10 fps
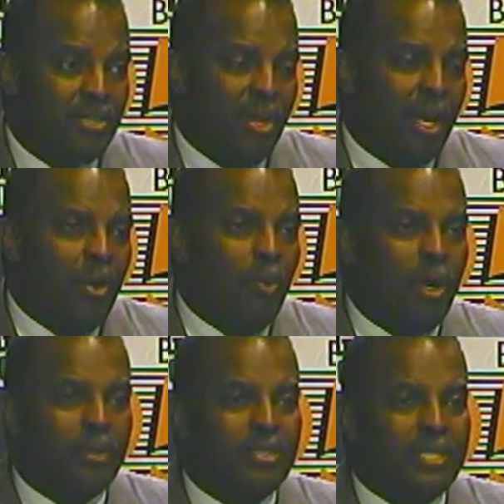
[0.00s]
So I don't
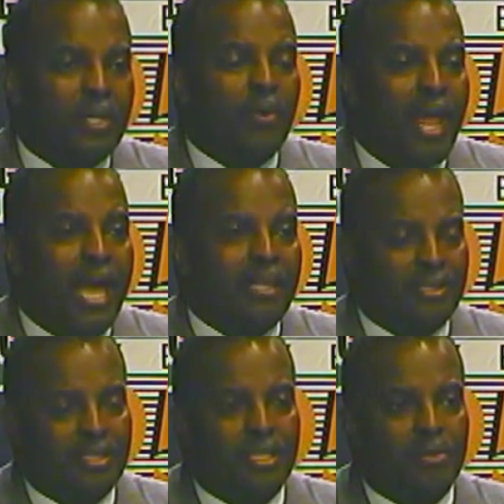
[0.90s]
want to single out
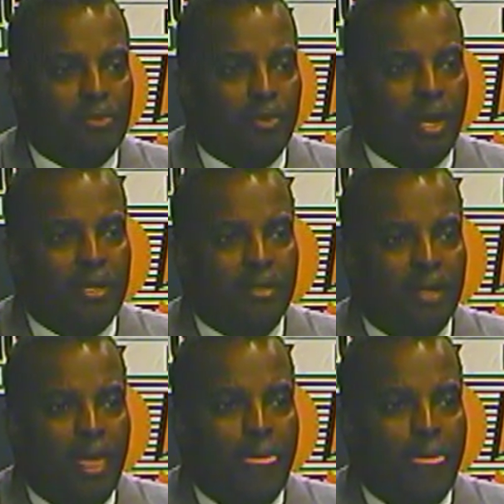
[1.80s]
the city of Trenton,